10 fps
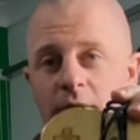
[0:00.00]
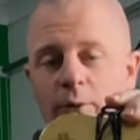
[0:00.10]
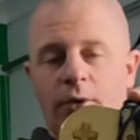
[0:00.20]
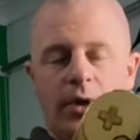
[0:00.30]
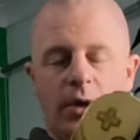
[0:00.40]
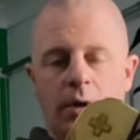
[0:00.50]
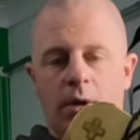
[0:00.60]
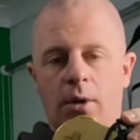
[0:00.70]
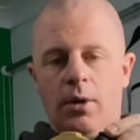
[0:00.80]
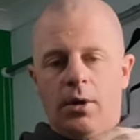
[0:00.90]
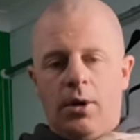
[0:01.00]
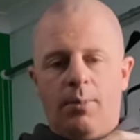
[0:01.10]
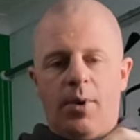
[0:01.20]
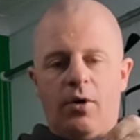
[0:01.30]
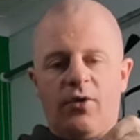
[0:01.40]
It was like a
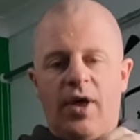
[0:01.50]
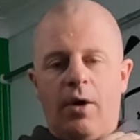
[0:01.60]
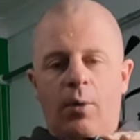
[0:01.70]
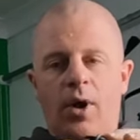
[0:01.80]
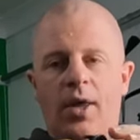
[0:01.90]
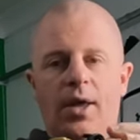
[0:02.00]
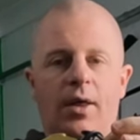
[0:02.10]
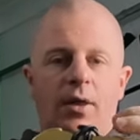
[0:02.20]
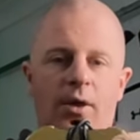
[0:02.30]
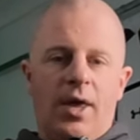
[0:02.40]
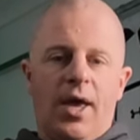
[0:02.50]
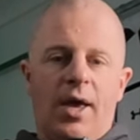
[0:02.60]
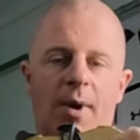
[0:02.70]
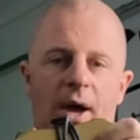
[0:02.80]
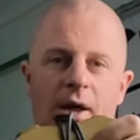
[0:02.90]
box set where you get the
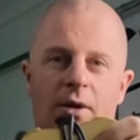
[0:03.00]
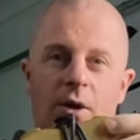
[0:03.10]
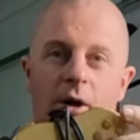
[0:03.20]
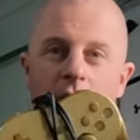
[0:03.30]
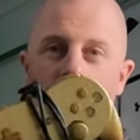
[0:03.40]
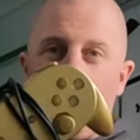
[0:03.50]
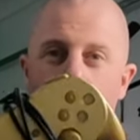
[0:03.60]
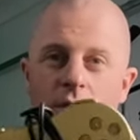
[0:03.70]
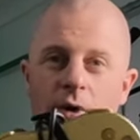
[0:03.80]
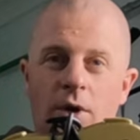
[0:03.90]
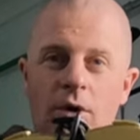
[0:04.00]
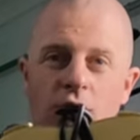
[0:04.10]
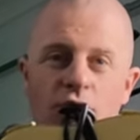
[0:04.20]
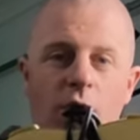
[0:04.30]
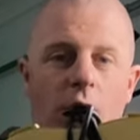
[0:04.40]
game and a golden
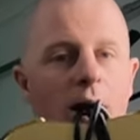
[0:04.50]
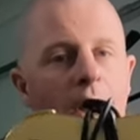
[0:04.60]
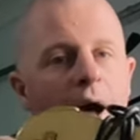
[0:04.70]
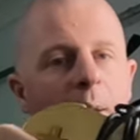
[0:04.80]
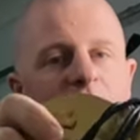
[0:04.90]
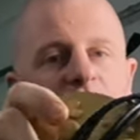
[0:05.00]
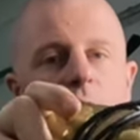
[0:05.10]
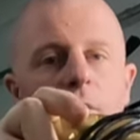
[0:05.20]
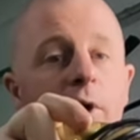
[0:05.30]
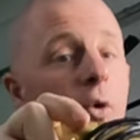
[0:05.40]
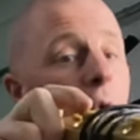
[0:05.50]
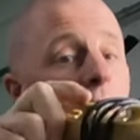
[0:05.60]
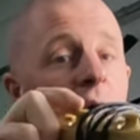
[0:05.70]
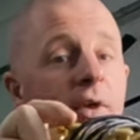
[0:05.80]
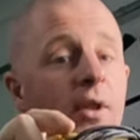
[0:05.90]
controller. Absolutely
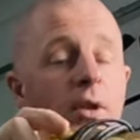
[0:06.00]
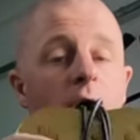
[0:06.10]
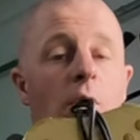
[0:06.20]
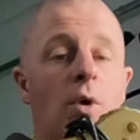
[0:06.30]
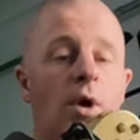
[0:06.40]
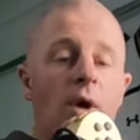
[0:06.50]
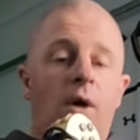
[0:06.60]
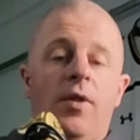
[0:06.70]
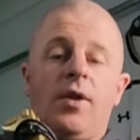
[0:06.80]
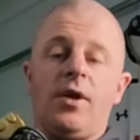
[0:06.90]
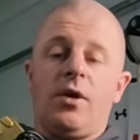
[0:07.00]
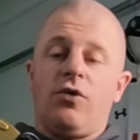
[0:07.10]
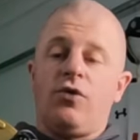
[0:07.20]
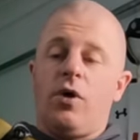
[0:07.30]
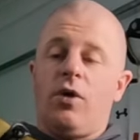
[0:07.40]
cool. I didn't know they did
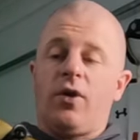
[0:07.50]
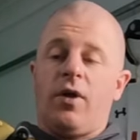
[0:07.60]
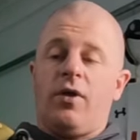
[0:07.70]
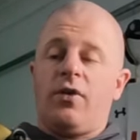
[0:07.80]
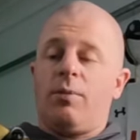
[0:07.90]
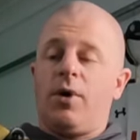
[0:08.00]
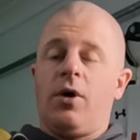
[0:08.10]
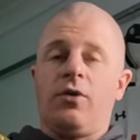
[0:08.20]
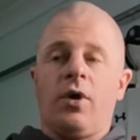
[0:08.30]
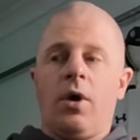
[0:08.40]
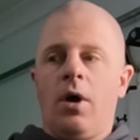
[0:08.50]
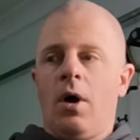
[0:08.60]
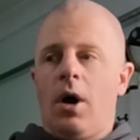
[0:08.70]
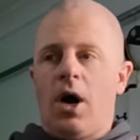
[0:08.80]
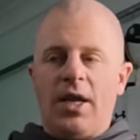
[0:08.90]
controllers like this, because
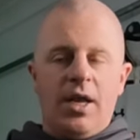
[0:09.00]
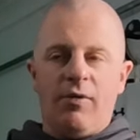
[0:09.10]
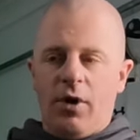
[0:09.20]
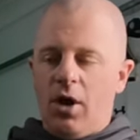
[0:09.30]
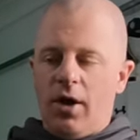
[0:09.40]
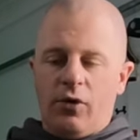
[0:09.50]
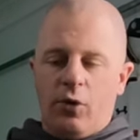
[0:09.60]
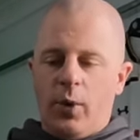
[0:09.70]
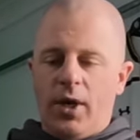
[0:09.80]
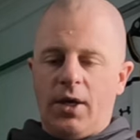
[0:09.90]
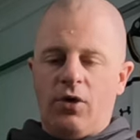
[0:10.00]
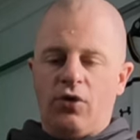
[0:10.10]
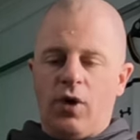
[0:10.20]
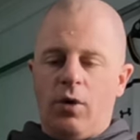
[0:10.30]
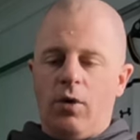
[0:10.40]
I never liked Wii
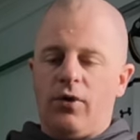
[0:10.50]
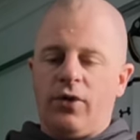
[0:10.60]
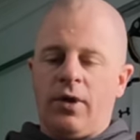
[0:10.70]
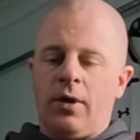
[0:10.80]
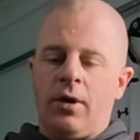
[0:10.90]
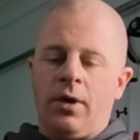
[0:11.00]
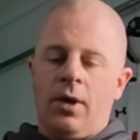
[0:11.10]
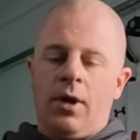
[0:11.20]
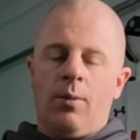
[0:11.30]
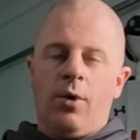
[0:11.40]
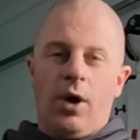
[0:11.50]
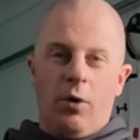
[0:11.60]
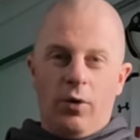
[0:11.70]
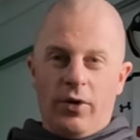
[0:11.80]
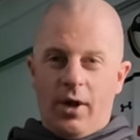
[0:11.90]
controllers, but I
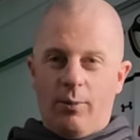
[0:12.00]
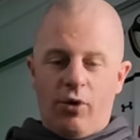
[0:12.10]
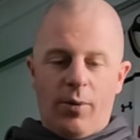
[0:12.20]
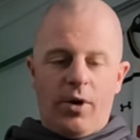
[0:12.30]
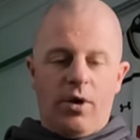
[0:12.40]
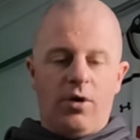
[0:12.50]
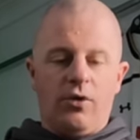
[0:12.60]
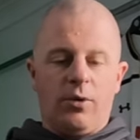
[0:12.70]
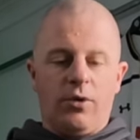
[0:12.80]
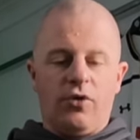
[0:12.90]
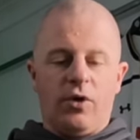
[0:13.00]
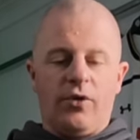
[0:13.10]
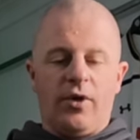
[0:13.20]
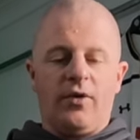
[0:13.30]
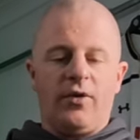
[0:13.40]
always like proper
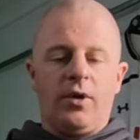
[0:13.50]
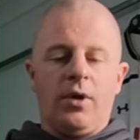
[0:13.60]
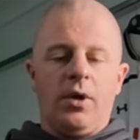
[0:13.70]
controllers like this.